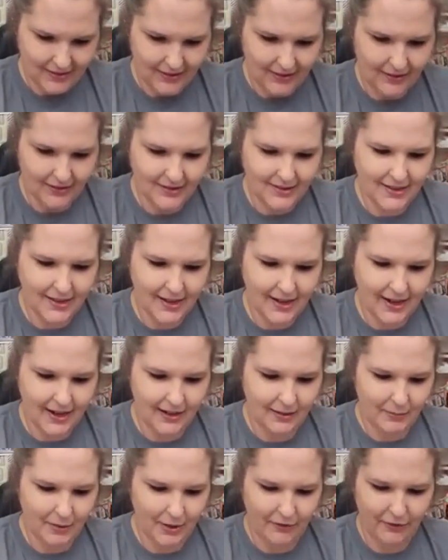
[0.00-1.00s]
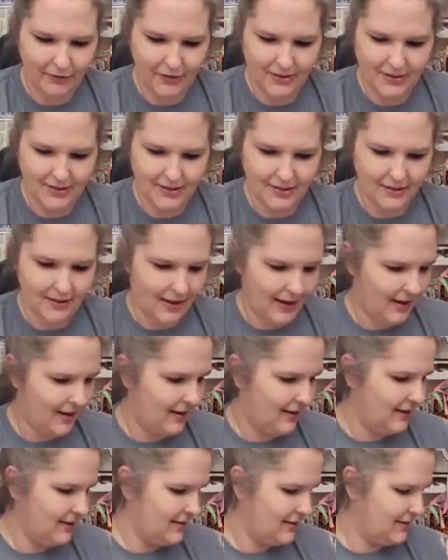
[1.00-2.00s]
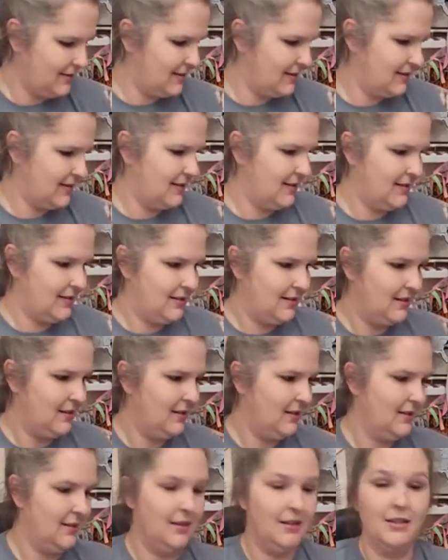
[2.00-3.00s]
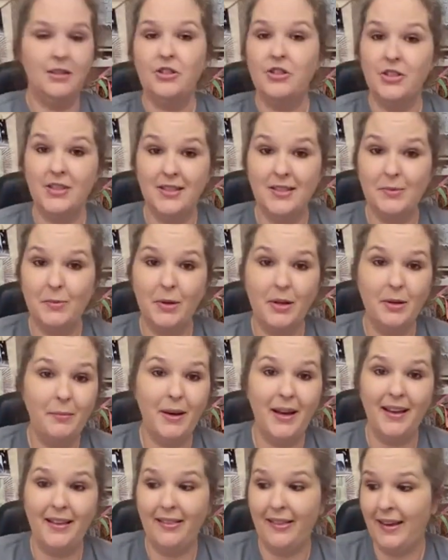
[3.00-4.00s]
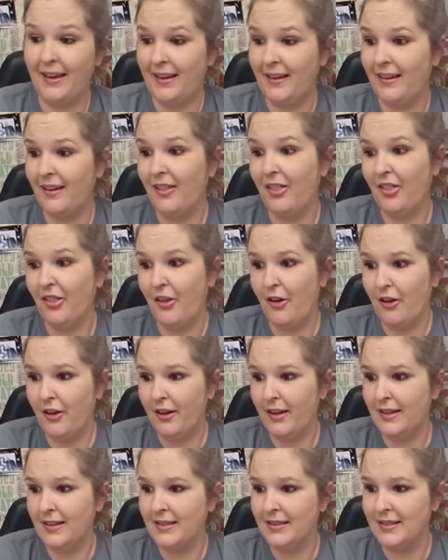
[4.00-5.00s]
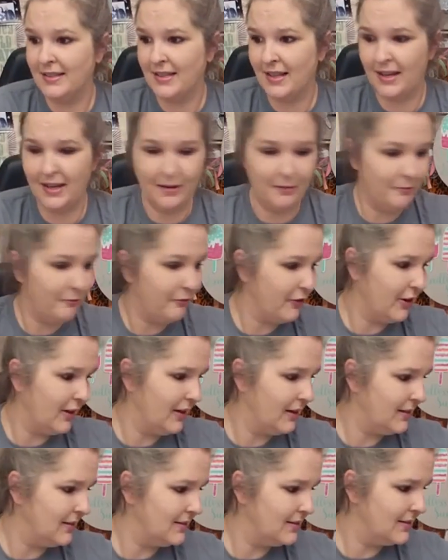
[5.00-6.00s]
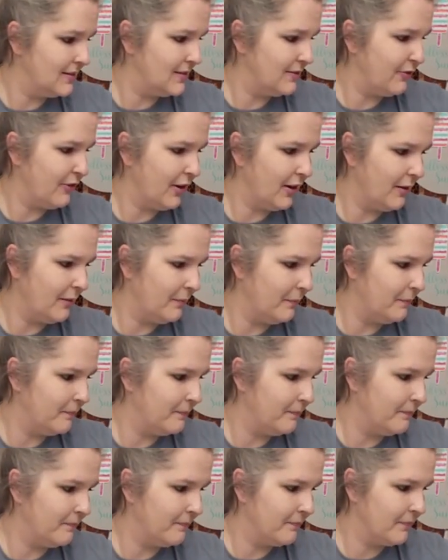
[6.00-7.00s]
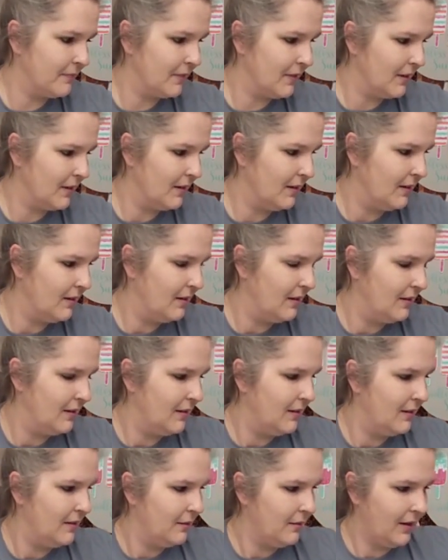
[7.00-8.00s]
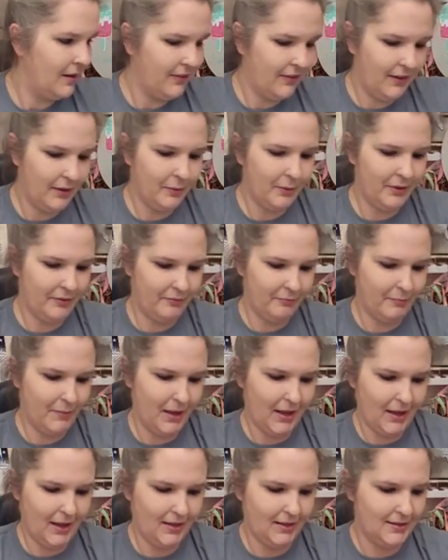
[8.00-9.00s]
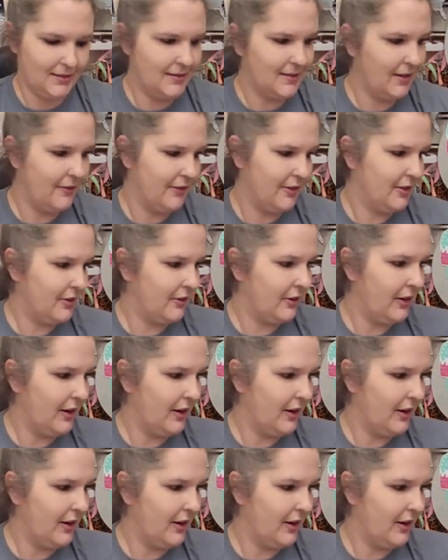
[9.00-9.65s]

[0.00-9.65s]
Y'all say hey to my friend Celeste. She's one of my longest time friends from, I think we've met in 7th